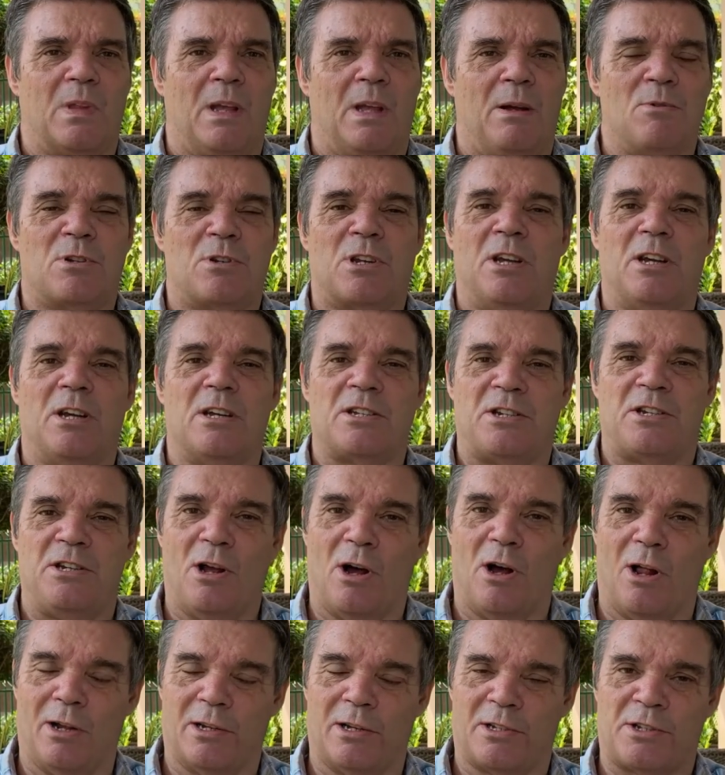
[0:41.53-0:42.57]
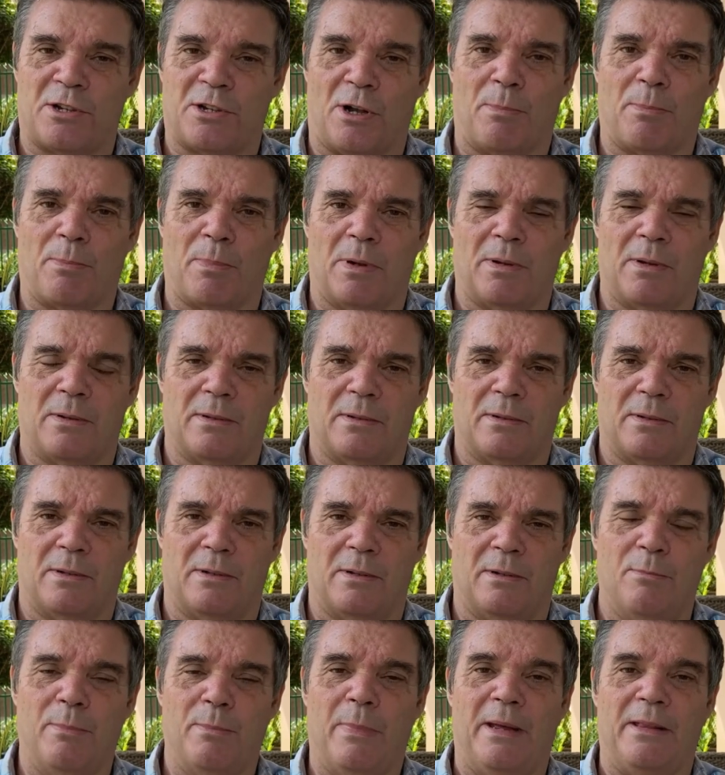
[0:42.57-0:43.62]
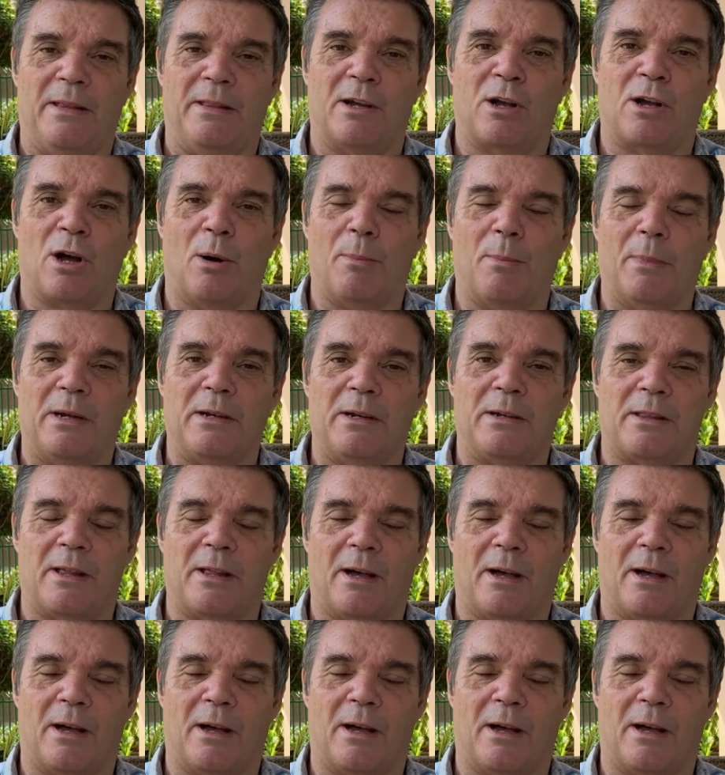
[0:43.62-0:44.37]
It was Kirsty Allsop who made the comment